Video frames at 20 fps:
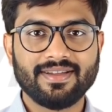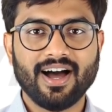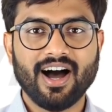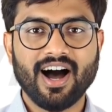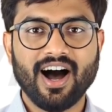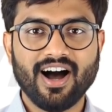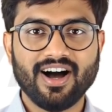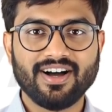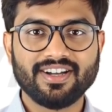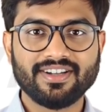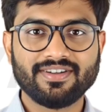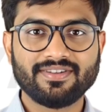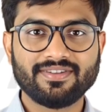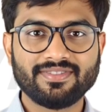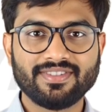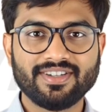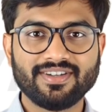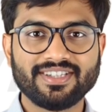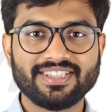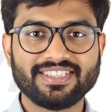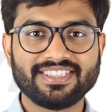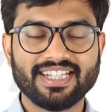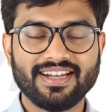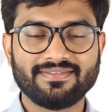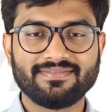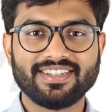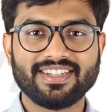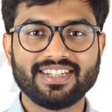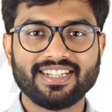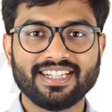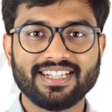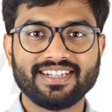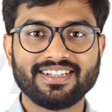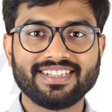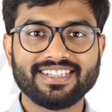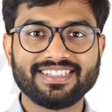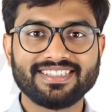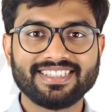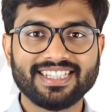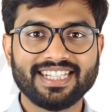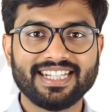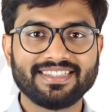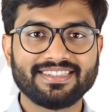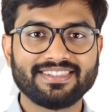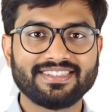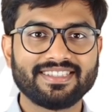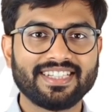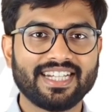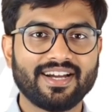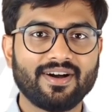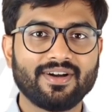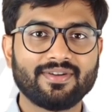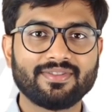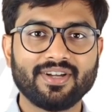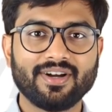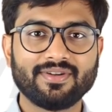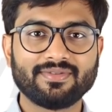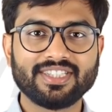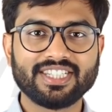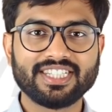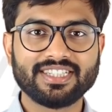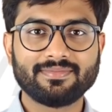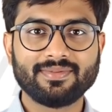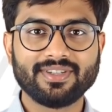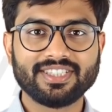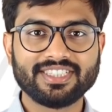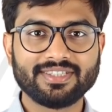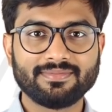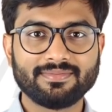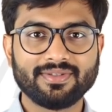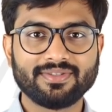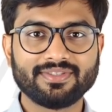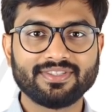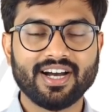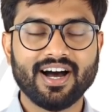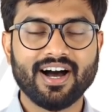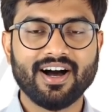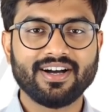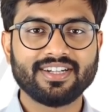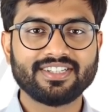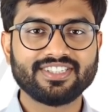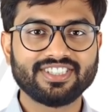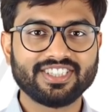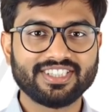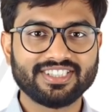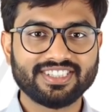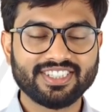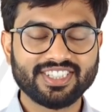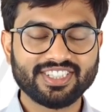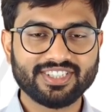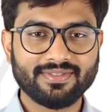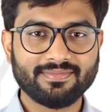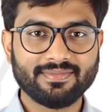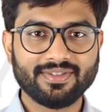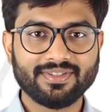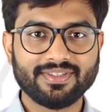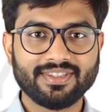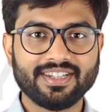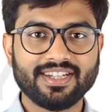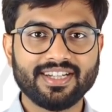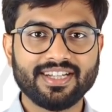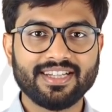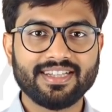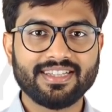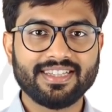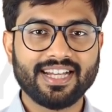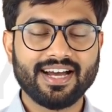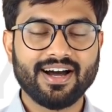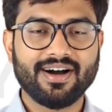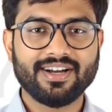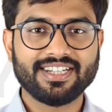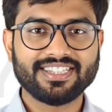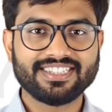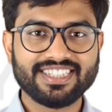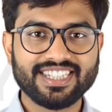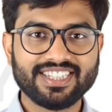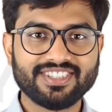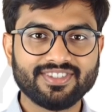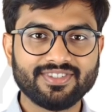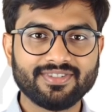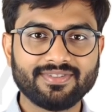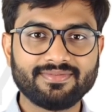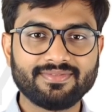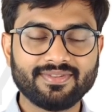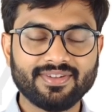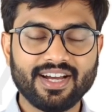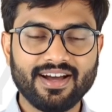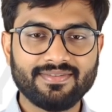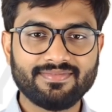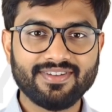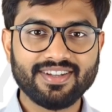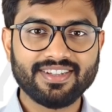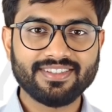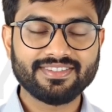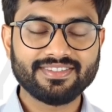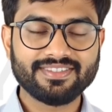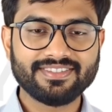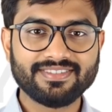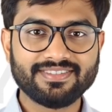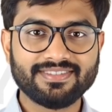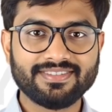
Article 37 clearly says that although these principles aren't justiciable, they are essential for governance.